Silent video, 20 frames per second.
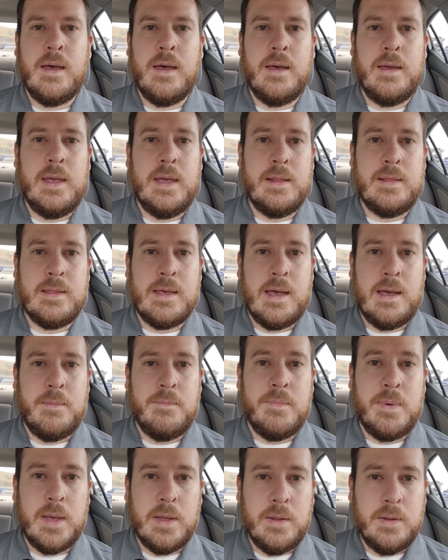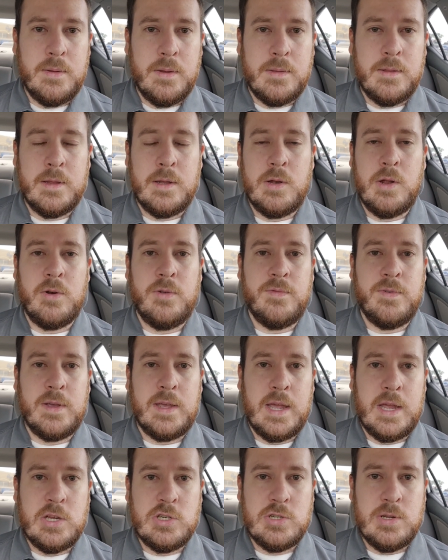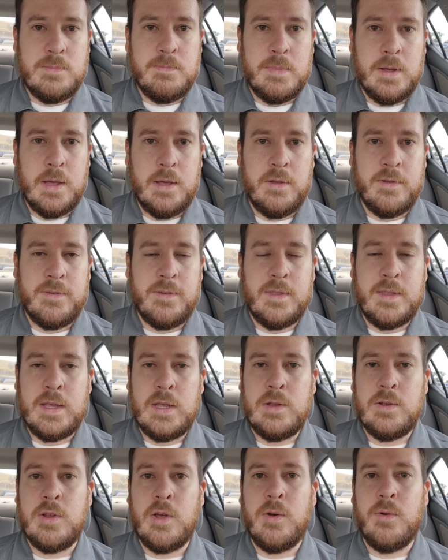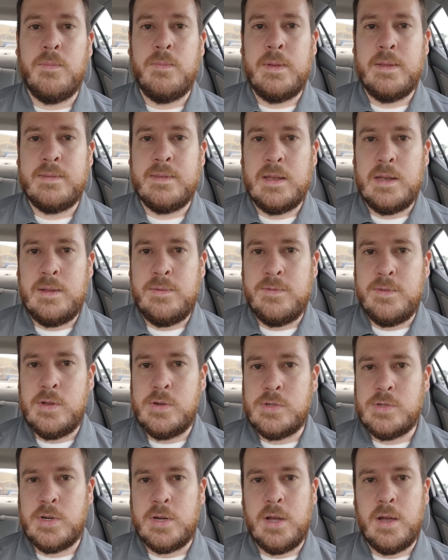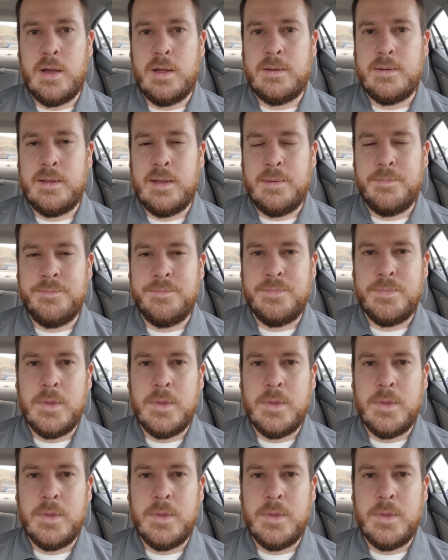hit that bell, the notification bell, so that you don't miss any future content.